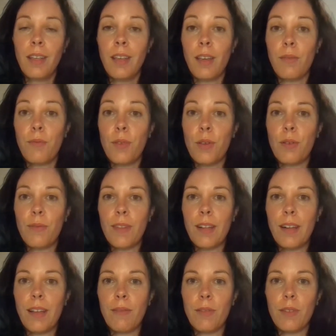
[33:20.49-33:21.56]
a few of the
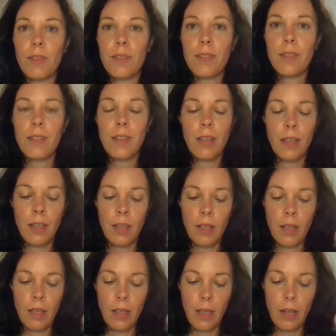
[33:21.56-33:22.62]
levels,
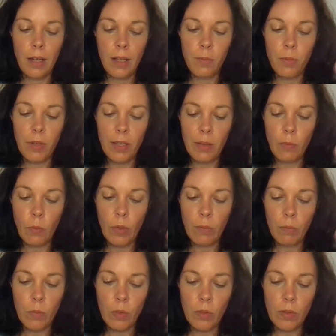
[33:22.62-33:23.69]
and I bring in
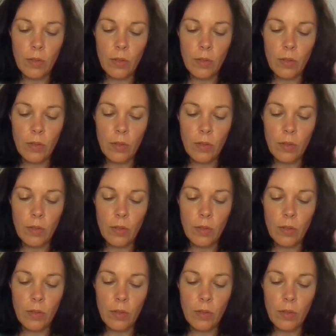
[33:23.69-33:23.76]
one more.